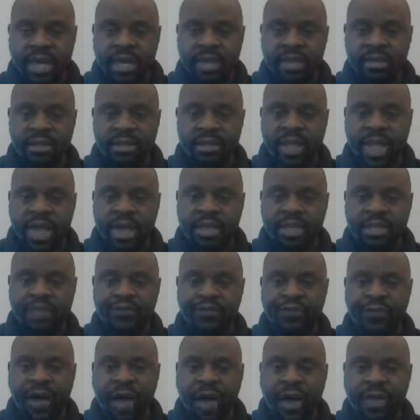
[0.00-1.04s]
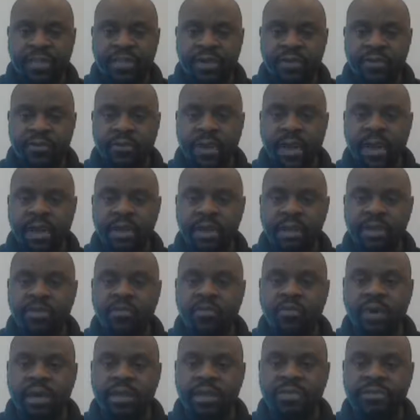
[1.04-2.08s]
said that his father
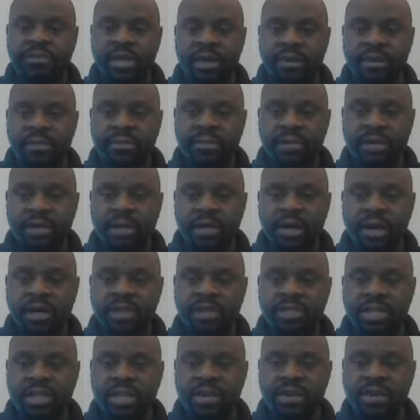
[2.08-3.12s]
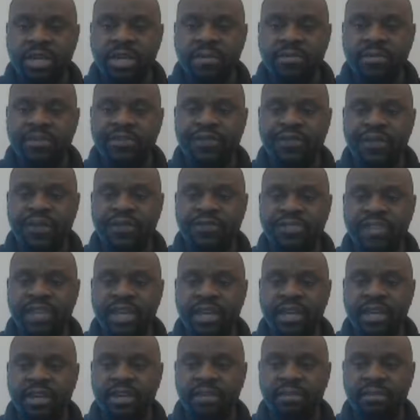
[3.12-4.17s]
regularly whipped him until he
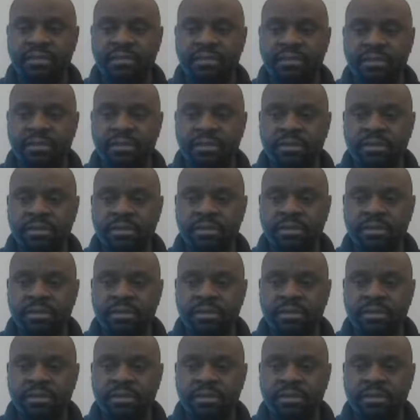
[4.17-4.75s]
was 15.